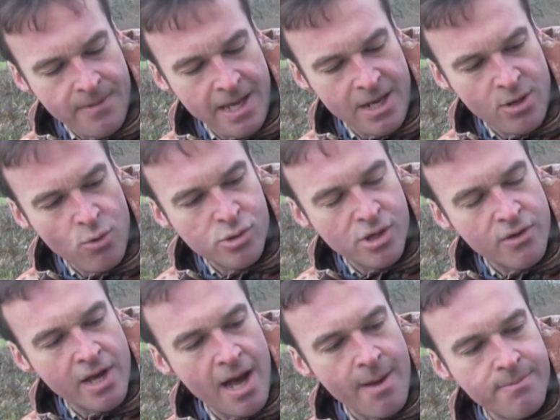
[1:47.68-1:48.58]
It also
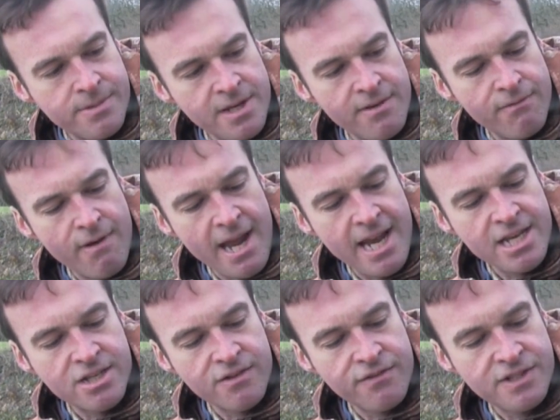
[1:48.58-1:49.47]
comes in a
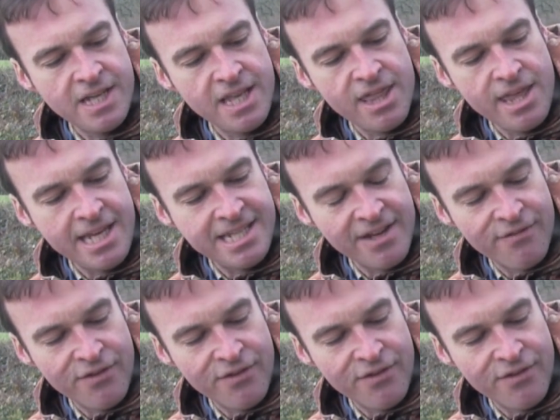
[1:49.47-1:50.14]
range of synthetic